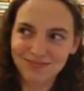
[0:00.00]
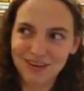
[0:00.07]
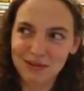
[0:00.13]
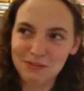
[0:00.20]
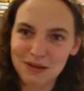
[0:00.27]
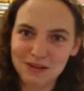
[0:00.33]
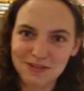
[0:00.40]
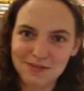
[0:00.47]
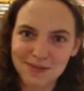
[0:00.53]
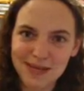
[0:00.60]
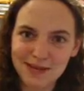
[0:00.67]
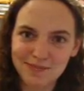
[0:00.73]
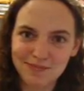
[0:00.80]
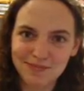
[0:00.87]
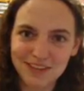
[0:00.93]
amused
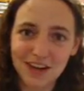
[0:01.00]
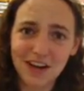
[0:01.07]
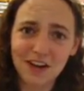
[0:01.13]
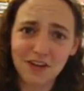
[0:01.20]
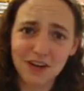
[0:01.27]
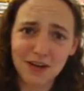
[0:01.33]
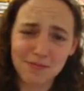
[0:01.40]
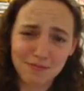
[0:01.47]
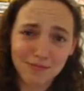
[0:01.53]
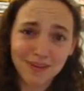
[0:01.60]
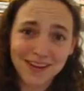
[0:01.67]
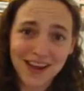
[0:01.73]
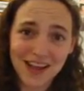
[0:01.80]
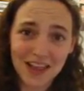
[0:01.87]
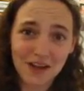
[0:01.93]
me. Sorry, Cooney.
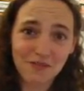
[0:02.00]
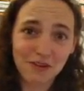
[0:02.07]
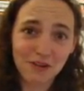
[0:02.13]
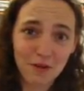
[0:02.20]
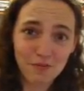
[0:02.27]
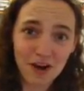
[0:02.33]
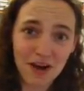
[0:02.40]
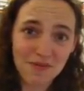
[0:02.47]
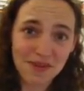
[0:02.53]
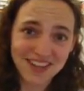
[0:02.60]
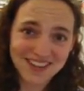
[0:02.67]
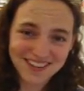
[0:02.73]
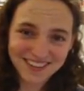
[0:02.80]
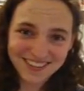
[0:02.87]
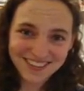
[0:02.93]
I love you, I
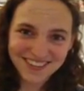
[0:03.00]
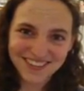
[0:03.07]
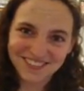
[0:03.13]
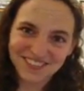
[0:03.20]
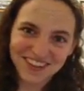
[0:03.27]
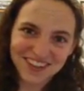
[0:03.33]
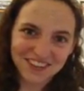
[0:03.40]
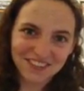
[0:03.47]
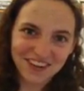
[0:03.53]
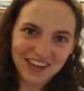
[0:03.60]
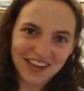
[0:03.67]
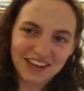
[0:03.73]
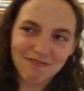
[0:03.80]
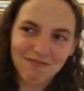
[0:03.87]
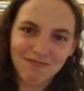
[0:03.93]
promise. But you're
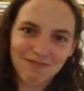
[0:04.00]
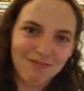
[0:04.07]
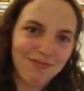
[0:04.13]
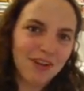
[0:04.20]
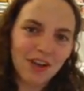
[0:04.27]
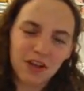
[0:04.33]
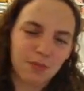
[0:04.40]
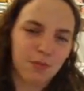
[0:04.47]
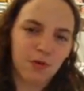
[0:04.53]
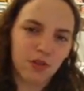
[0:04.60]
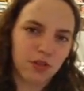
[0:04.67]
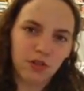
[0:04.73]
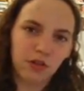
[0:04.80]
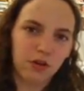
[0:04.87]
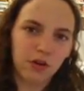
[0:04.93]
funny. You guys are
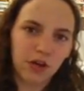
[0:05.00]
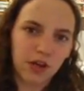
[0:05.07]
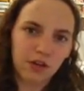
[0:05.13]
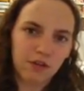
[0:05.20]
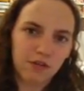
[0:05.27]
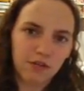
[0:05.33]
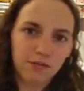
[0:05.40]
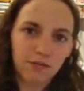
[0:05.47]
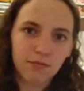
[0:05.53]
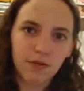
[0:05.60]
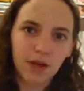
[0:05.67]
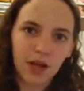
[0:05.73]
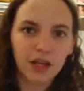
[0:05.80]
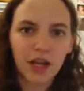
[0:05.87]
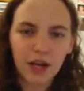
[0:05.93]
both lunatics.
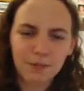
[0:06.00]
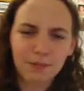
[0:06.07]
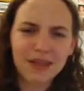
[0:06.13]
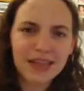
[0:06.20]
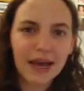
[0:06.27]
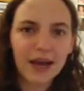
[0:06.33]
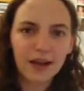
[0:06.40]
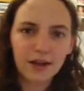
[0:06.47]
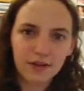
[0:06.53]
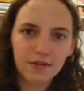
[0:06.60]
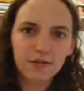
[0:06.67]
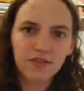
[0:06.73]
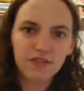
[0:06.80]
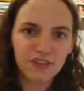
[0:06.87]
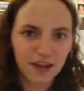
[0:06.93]
Like, I mean that
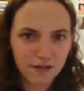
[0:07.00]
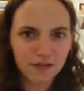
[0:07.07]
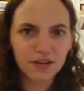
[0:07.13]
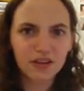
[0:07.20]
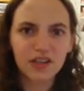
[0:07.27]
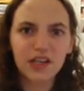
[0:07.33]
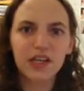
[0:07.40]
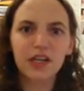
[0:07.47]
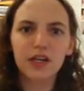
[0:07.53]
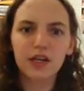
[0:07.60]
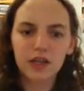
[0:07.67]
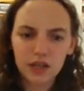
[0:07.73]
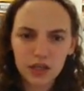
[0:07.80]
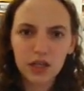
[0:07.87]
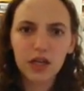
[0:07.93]
generally
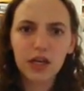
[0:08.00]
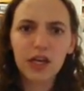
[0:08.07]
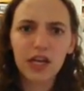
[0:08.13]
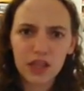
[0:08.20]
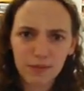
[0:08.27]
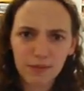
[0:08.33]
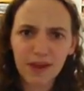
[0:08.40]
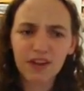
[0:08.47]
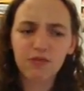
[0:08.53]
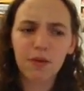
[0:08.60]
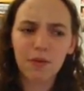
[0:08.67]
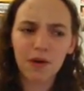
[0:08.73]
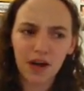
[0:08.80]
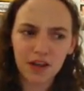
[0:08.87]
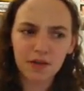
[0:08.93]
in the best
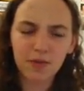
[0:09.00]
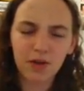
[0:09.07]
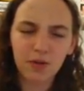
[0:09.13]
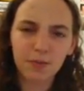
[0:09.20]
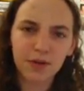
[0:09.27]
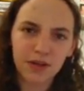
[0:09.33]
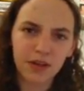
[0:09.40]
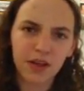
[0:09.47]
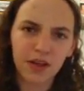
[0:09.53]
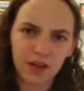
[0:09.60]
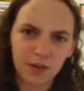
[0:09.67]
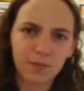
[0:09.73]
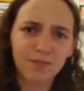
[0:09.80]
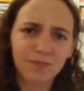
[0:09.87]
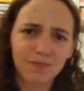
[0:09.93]
way possible, but, like,
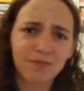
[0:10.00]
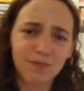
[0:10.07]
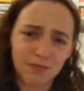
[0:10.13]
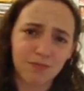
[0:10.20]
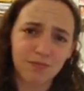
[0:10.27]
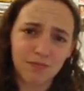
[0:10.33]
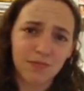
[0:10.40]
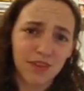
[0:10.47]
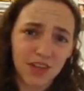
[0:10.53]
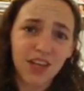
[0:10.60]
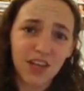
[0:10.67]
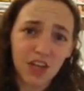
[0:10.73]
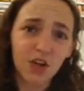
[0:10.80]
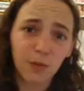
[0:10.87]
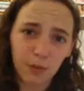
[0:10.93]

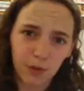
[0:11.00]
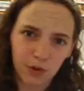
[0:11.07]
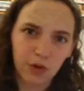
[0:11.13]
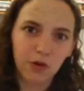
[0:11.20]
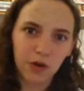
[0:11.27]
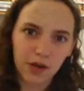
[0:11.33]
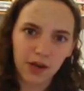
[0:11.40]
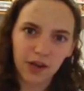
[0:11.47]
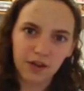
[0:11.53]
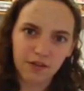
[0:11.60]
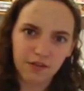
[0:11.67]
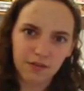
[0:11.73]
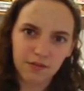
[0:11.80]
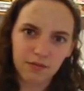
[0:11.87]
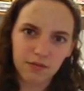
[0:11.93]
you're both lunatics.
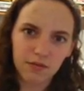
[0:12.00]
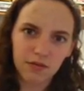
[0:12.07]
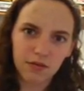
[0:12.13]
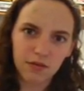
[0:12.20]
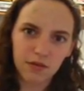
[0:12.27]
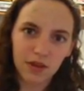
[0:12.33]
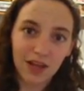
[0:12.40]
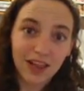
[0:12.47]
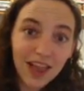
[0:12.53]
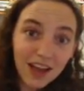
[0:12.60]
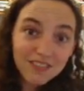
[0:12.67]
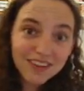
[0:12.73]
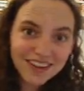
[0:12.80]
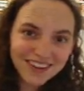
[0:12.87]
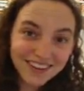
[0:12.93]

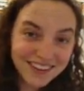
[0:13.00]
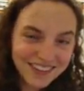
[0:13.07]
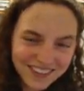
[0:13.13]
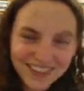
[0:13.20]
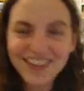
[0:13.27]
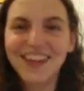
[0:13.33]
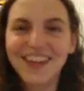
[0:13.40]
Love you!